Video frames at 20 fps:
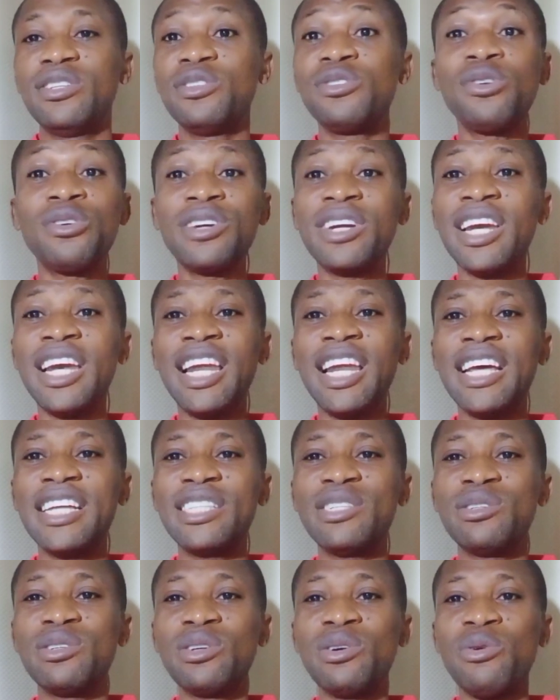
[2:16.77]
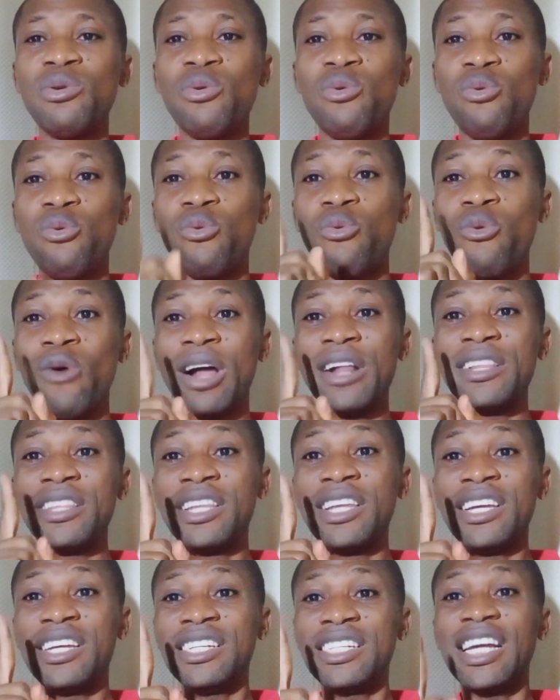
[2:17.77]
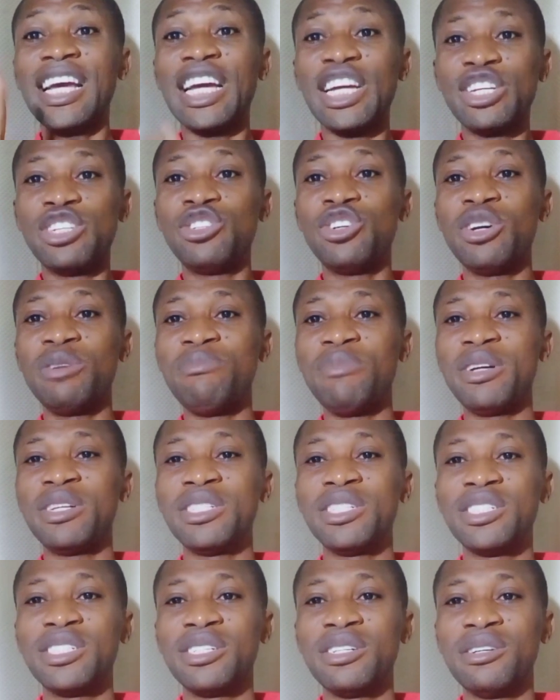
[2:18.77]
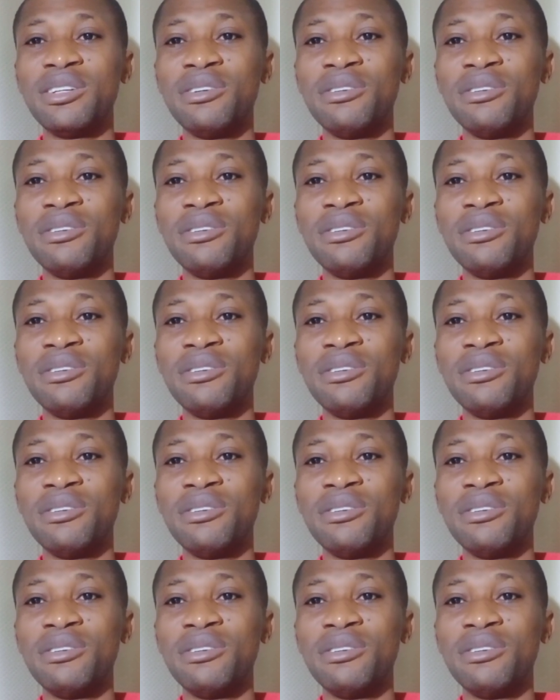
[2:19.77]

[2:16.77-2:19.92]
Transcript: Don't let one day's enjoyment